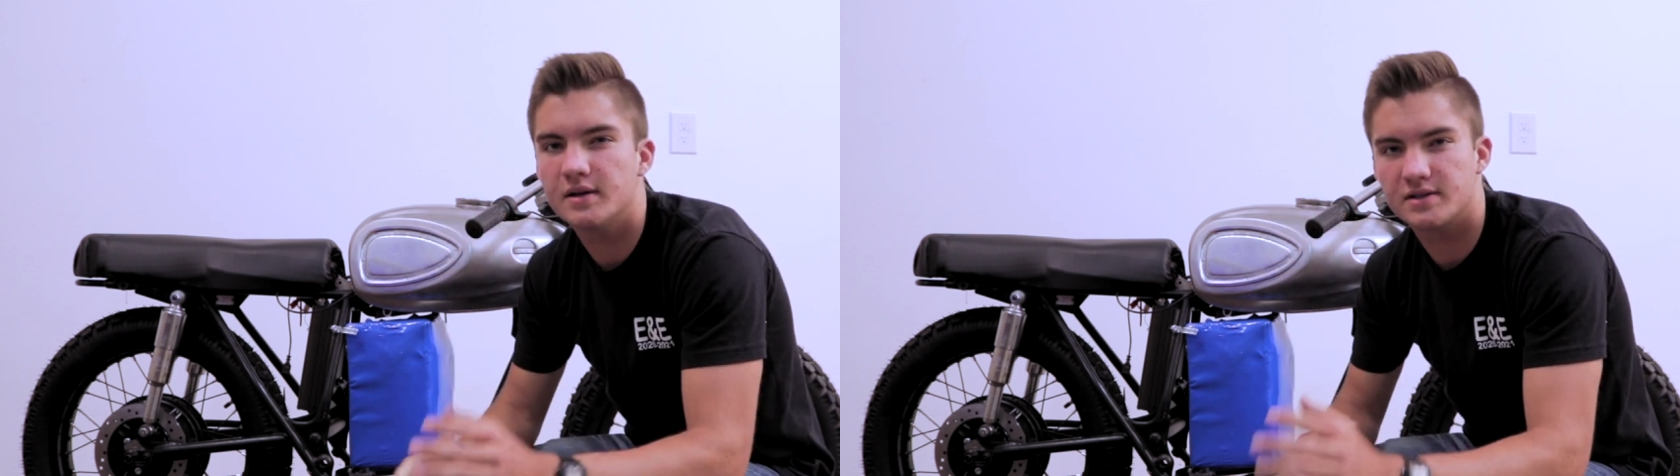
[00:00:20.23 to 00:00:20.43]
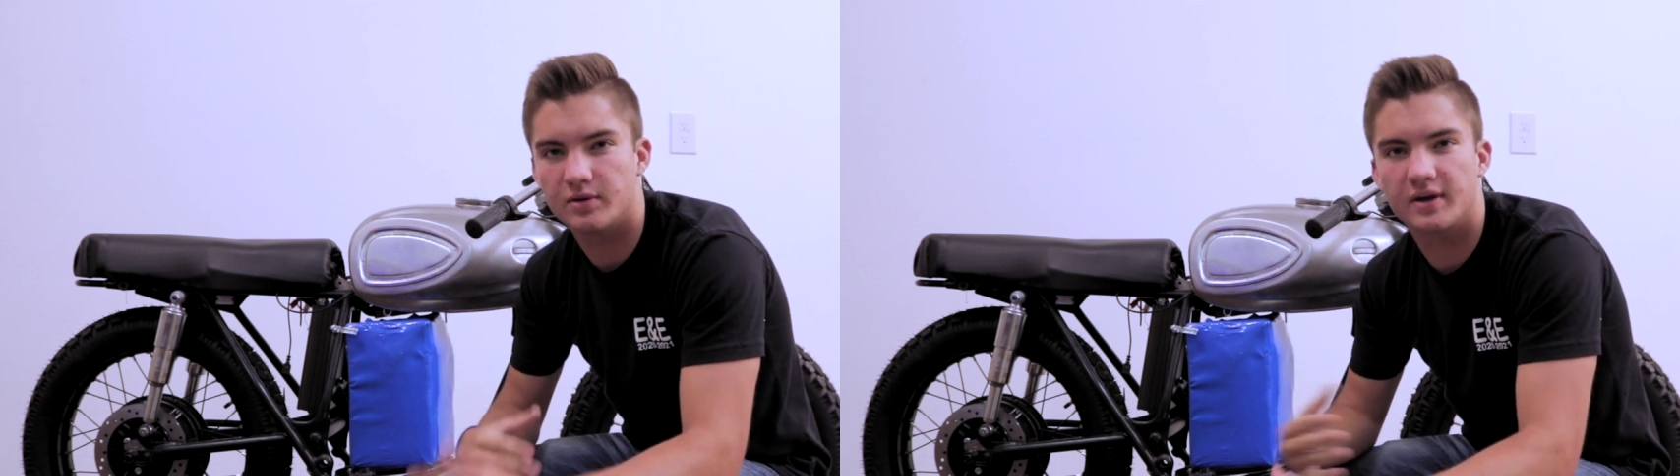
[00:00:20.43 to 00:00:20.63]

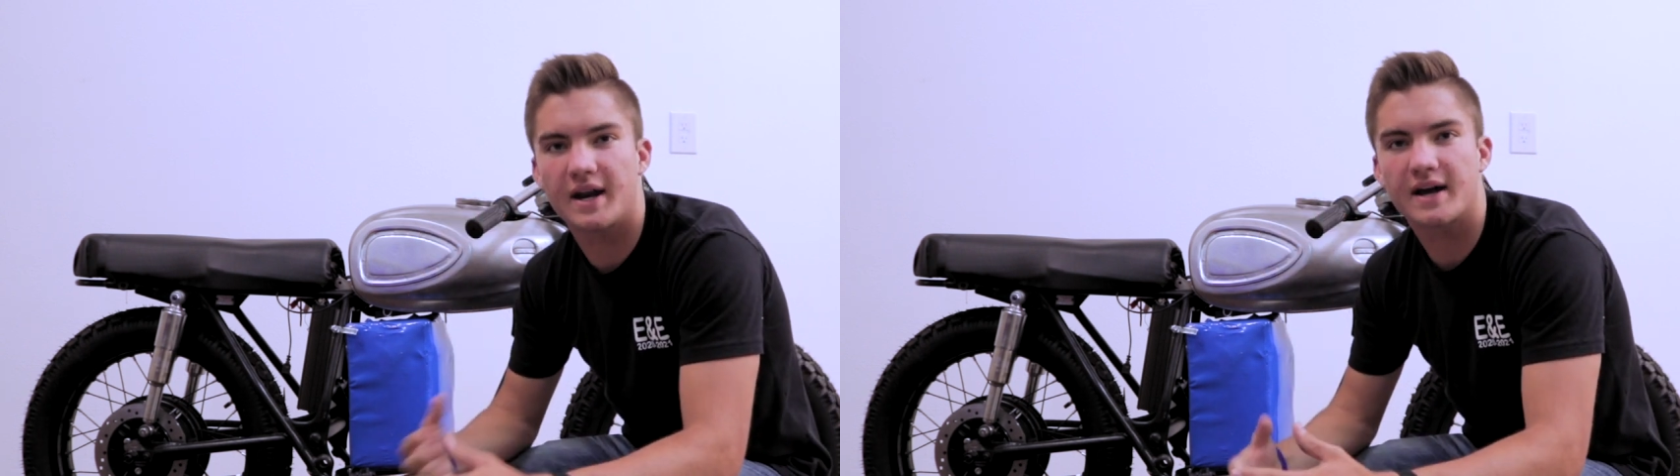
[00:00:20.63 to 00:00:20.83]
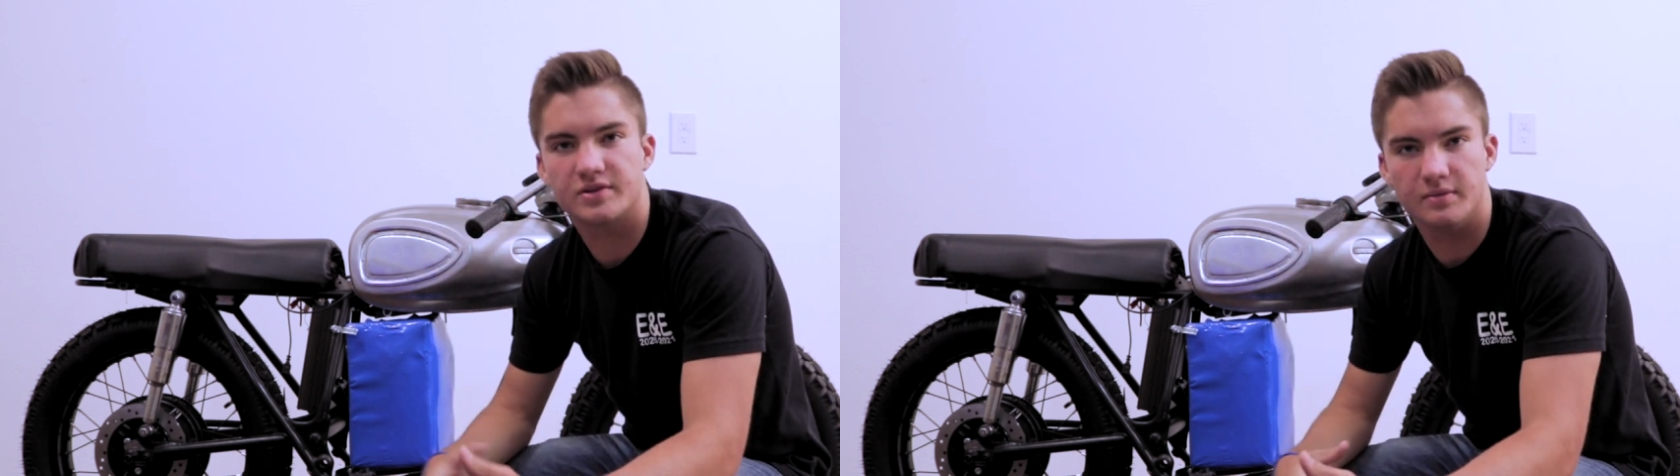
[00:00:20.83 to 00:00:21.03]
so we could
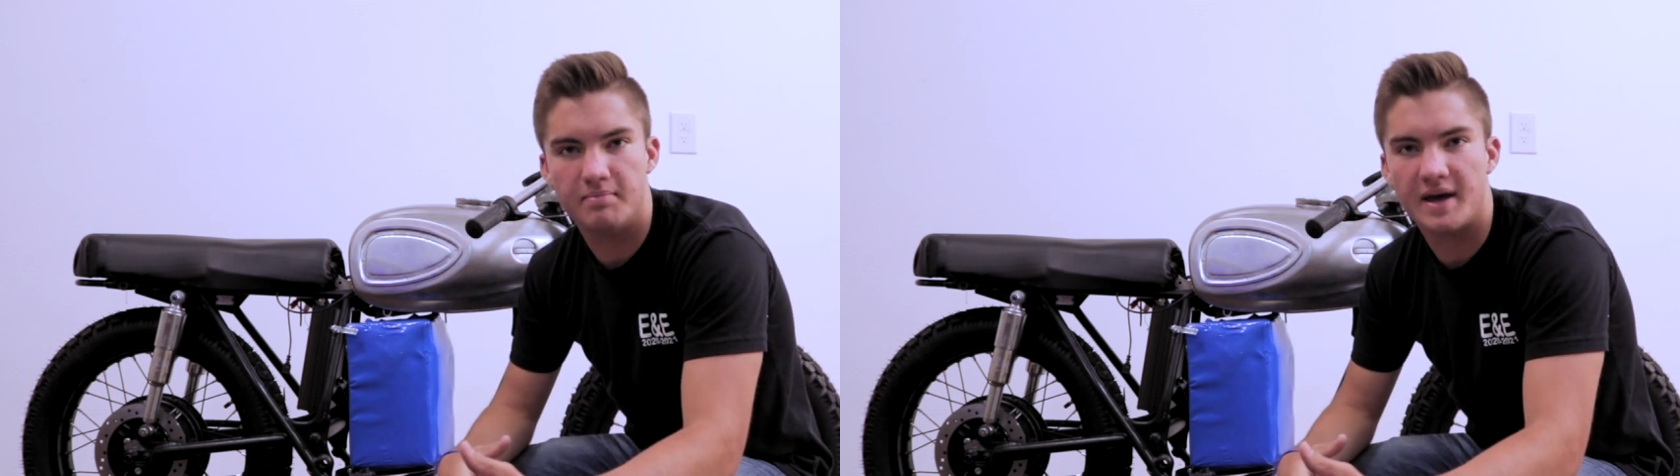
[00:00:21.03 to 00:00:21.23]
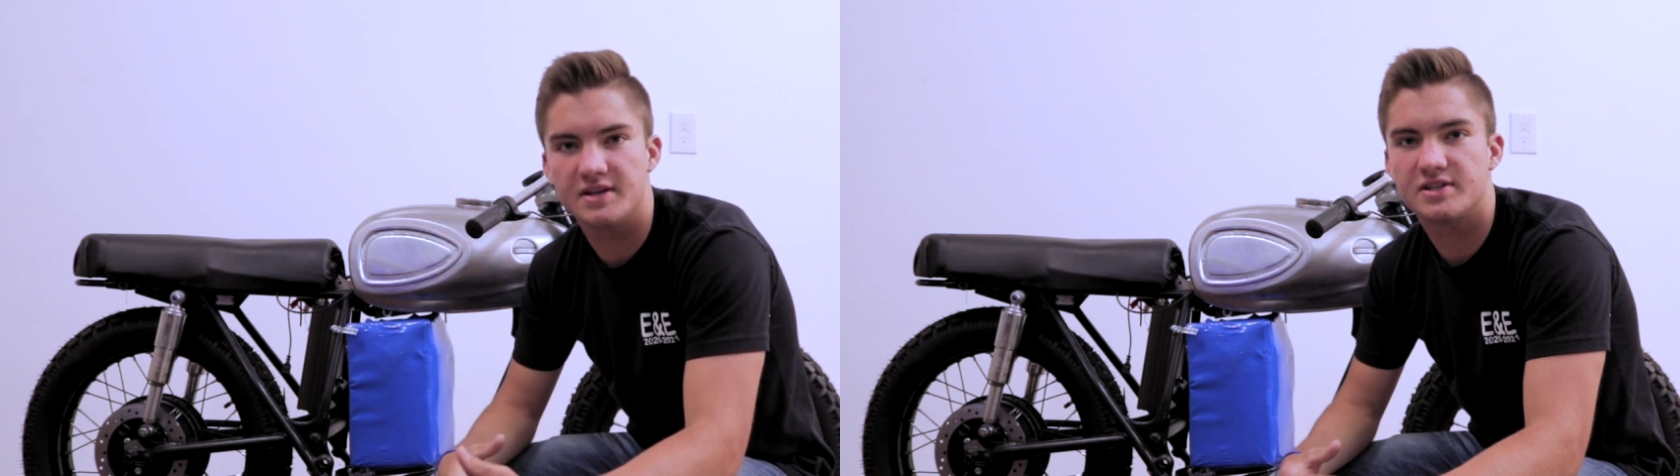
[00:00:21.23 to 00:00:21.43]
actually
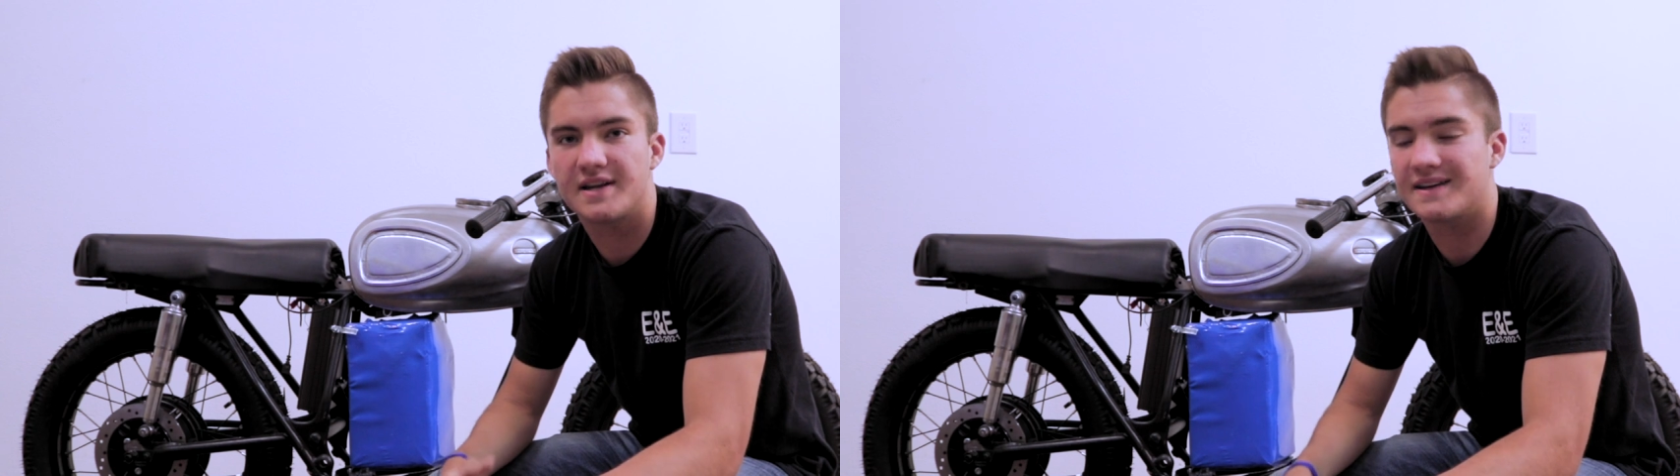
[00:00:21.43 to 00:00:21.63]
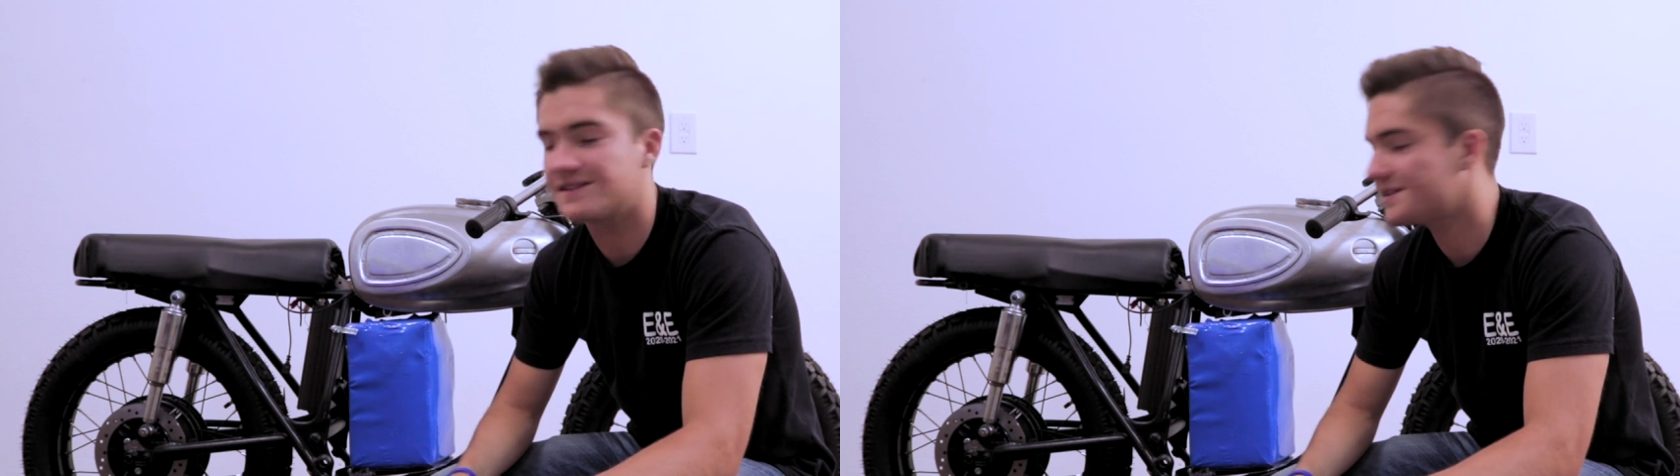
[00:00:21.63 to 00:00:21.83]
bench
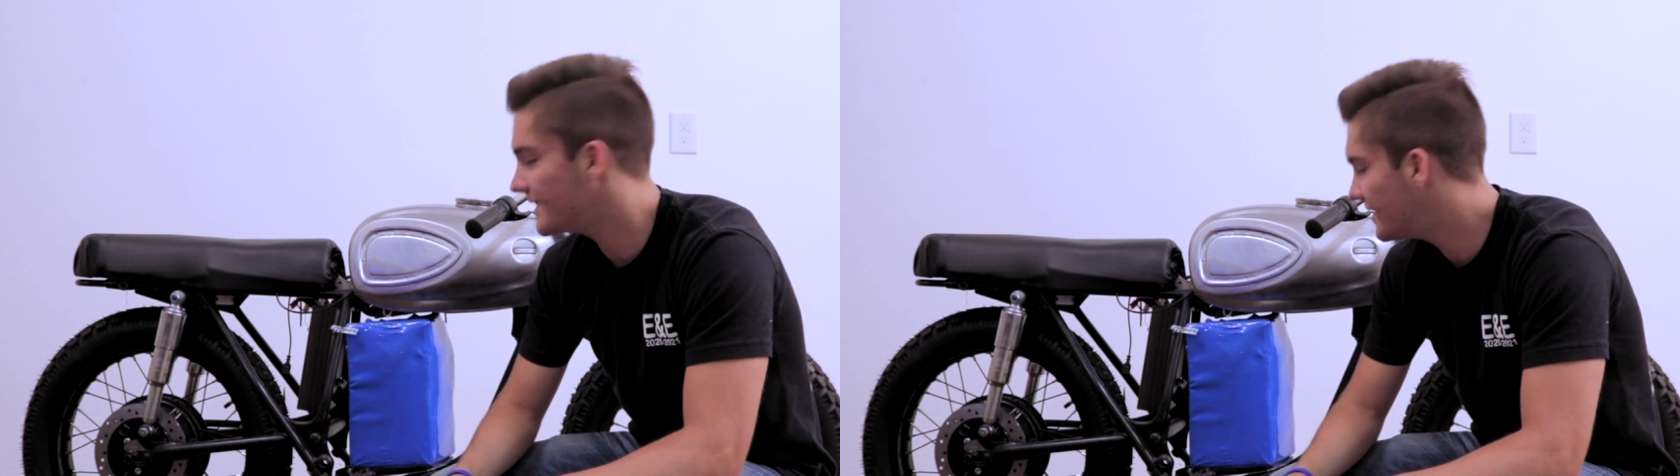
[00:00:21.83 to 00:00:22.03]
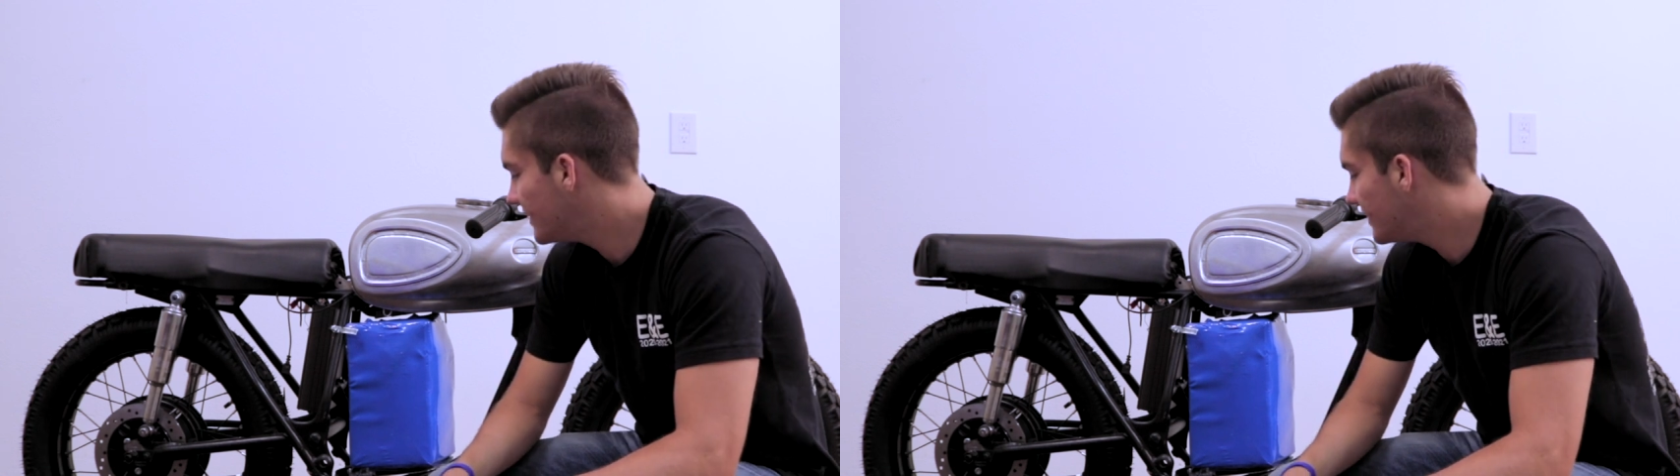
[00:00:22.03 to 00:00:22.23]
test
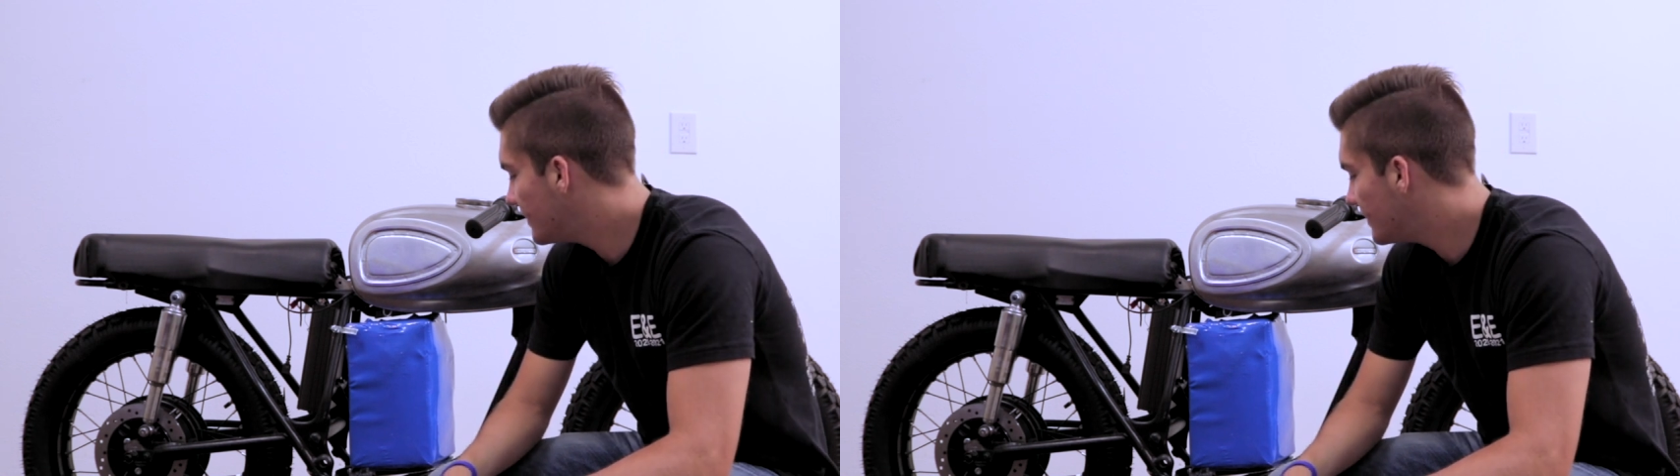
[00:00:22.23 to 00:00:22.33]
it.